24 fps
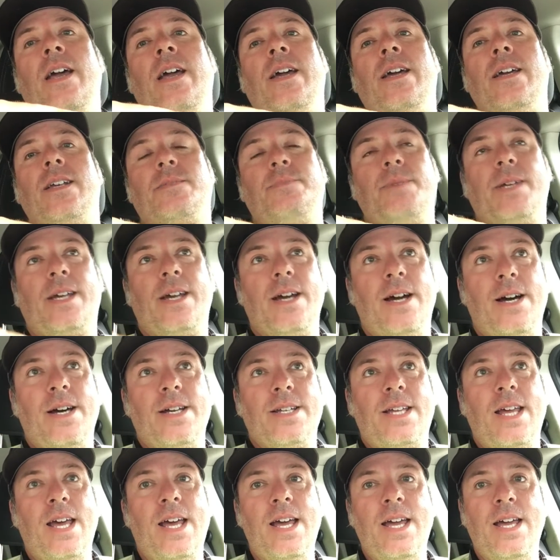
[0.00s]
is
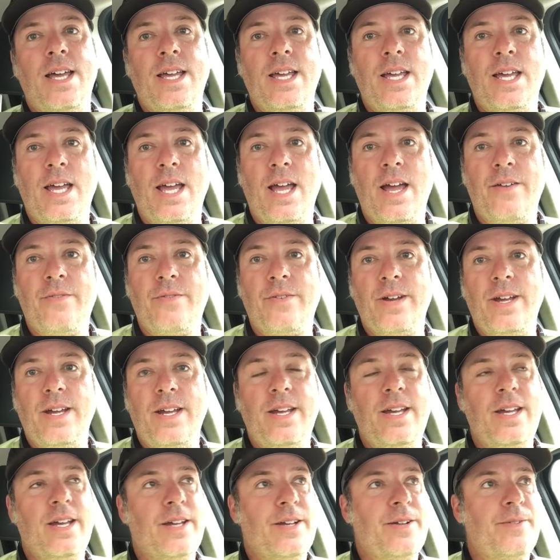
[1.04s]
because
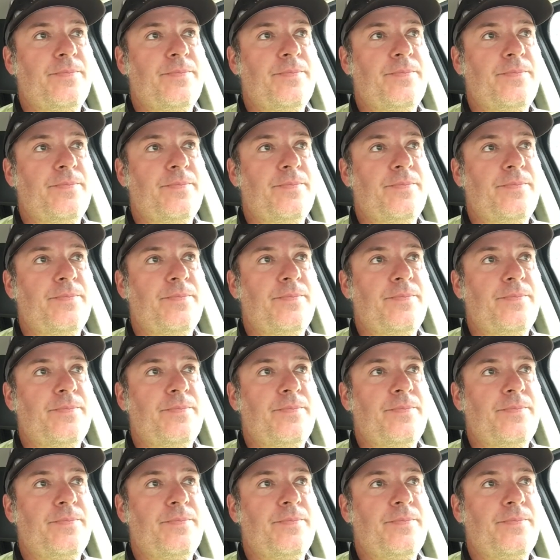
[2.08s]
every